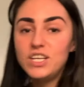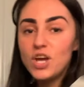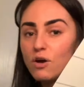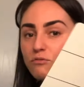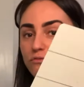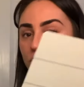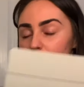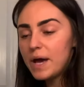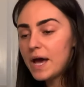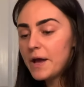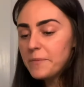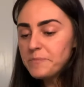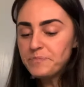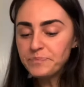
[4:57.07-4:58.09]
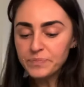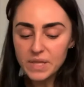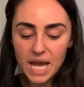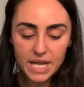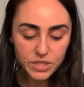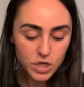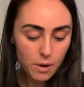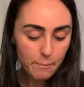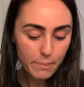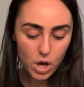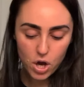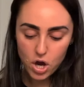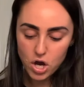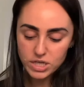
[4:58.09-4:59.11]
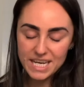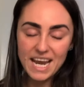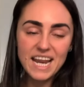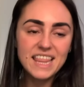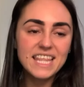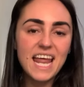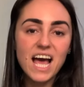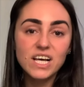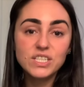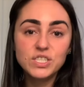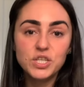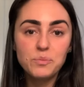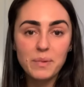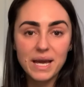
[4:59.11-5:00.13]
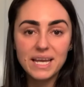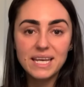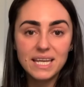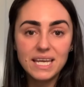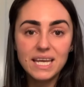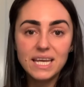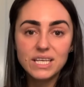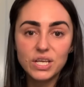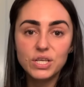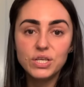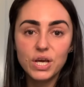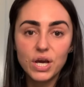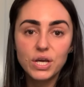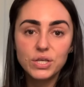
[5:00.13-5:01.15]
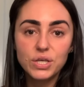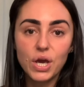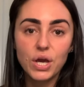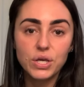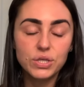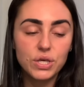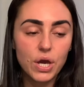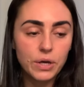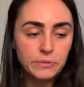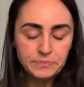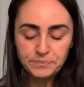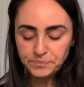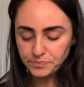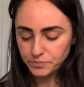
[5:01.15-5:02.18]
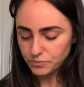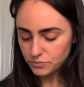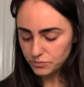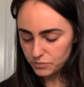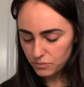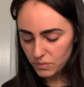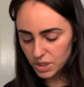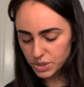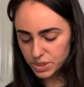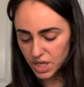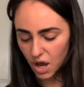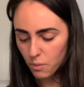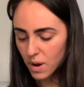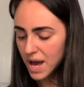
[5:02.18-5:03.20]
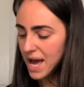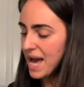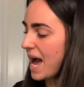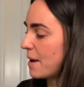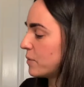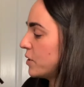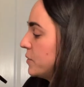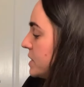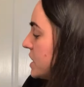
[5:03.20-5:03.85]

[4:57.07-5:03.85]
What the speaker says: your rubber and your board and anything else you might need. Y, y, y. So I'm going to